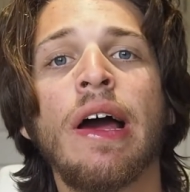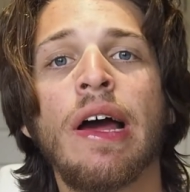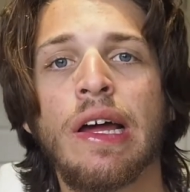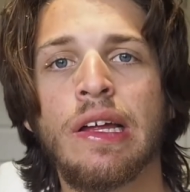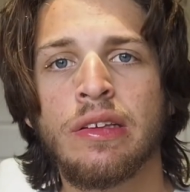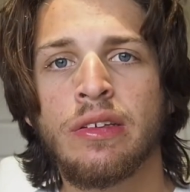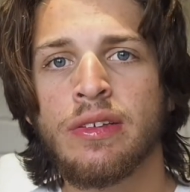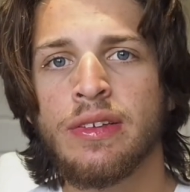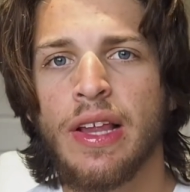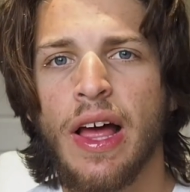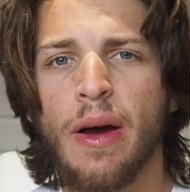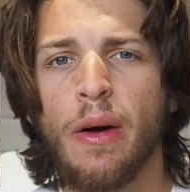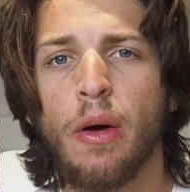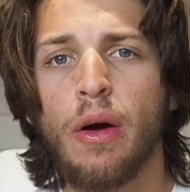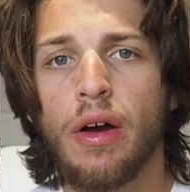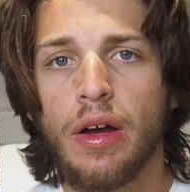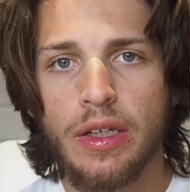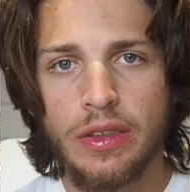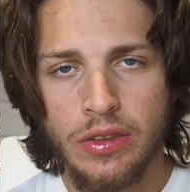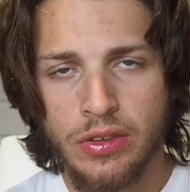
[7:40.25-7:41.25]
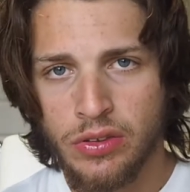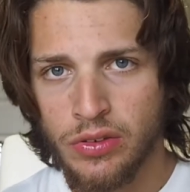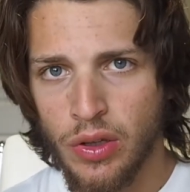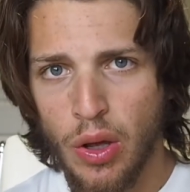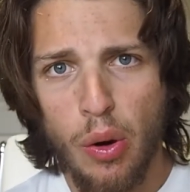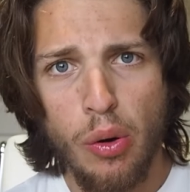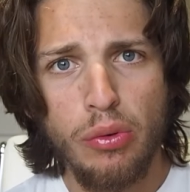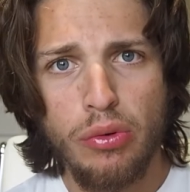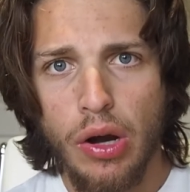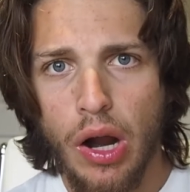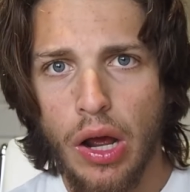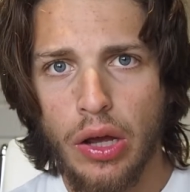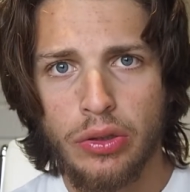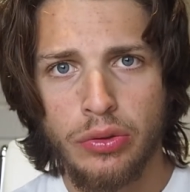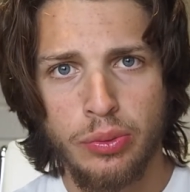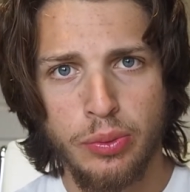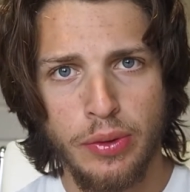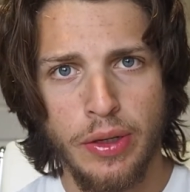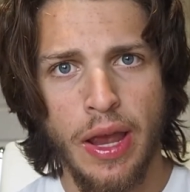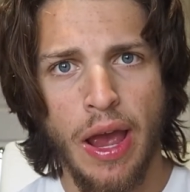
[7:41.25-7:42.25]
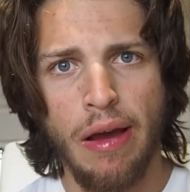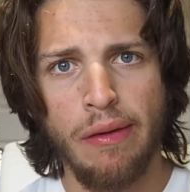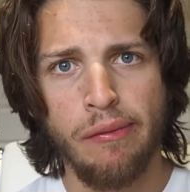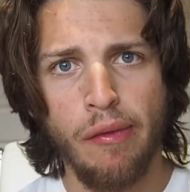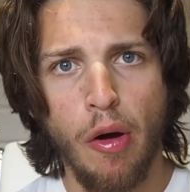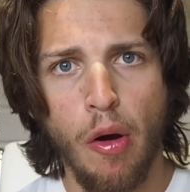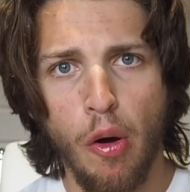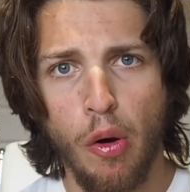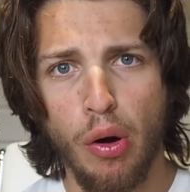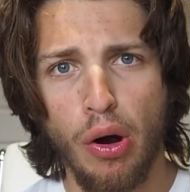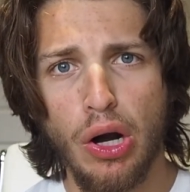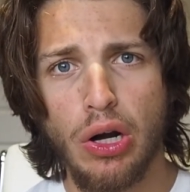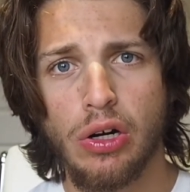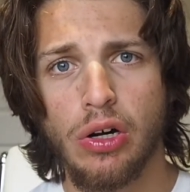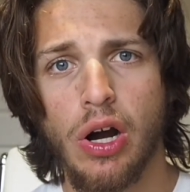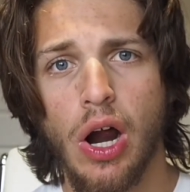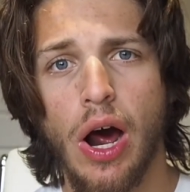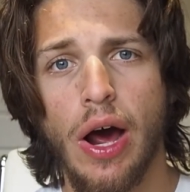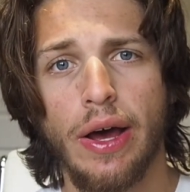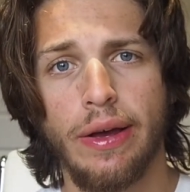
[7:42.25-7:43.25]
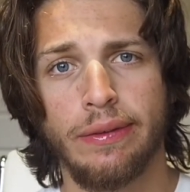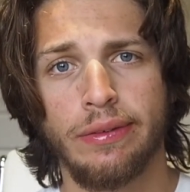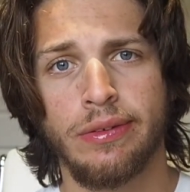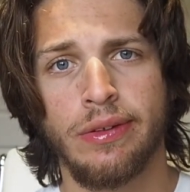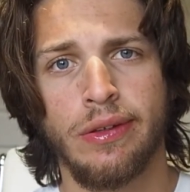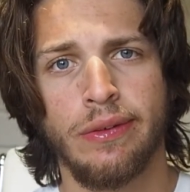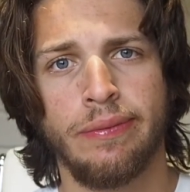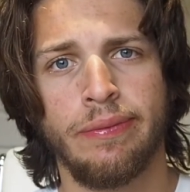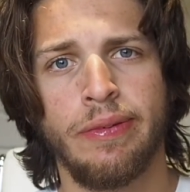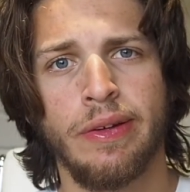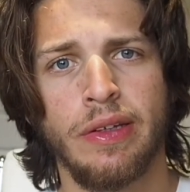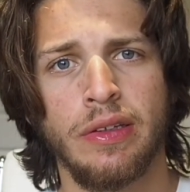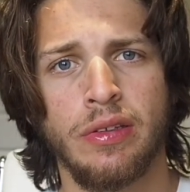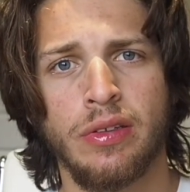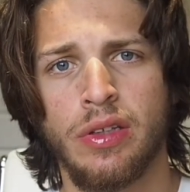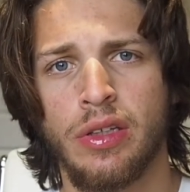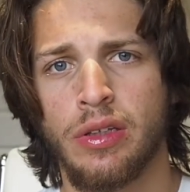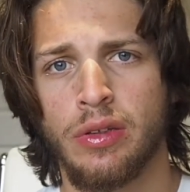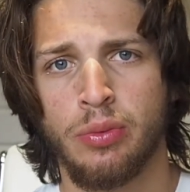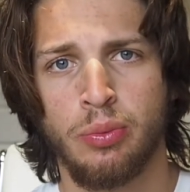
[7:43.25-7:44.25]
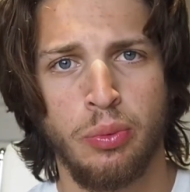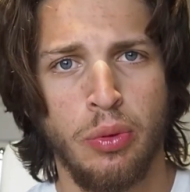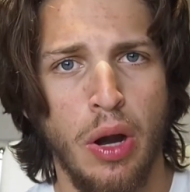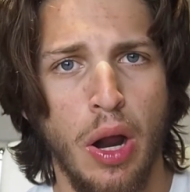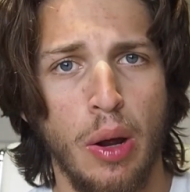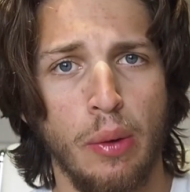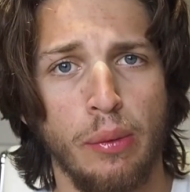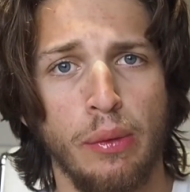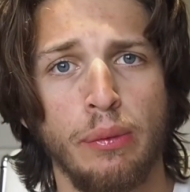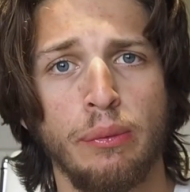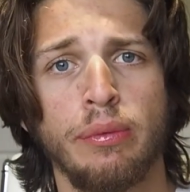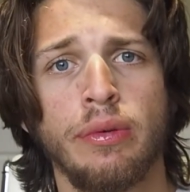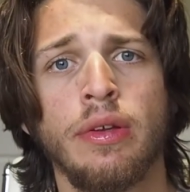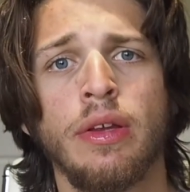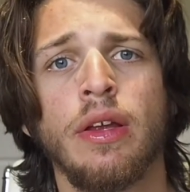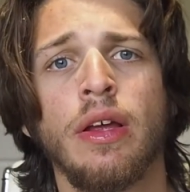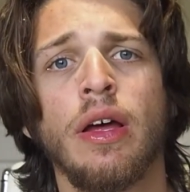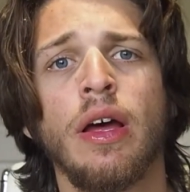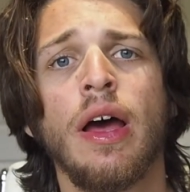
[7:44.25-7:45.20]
It's no rush. We have all our lives to fix these problems.